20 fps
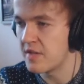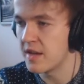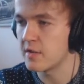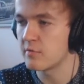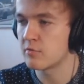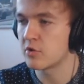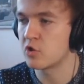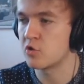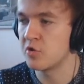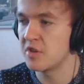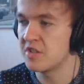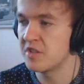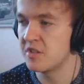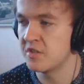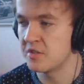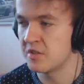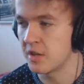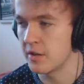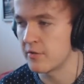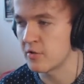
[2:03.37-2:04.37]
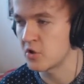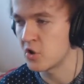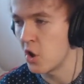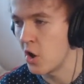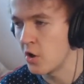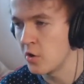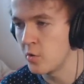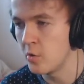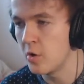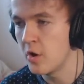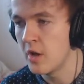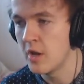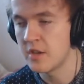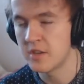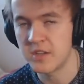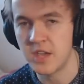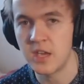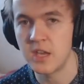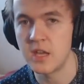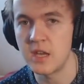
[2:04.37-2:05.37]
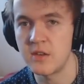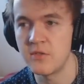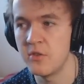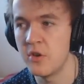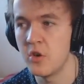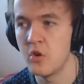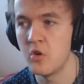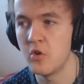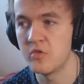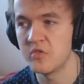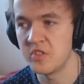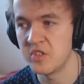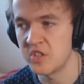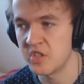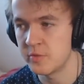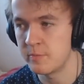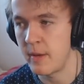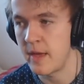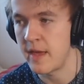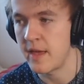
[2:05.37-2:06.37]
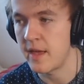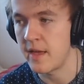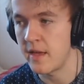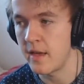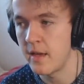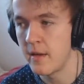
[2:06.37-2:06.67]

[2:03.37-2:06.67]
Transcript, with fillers: then retreated to their eternal cave of despair.